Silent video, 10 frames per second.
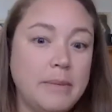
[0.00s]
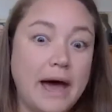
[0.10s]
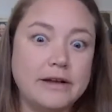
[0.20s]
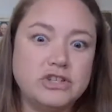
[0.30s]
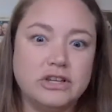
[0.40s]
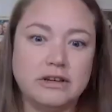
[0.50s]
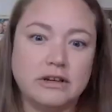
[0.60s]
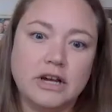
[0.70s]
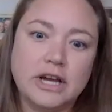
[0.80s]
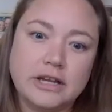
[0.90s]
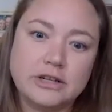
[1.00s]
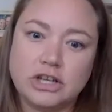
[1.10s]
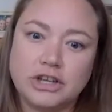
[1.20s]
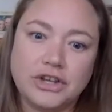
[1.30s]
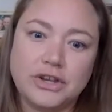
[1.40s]
passion and
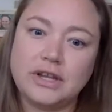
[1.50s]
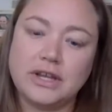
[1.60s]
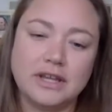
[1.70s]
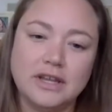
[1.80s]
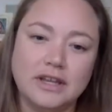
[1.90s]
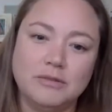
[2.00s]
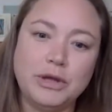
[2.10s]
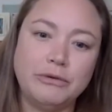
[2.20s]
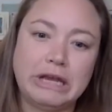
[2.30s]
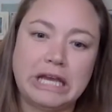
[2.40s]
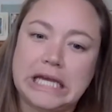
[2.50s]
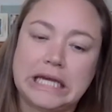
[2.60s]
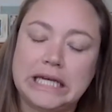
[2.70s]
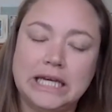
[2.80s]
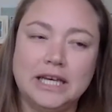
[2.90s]
creation and beauty.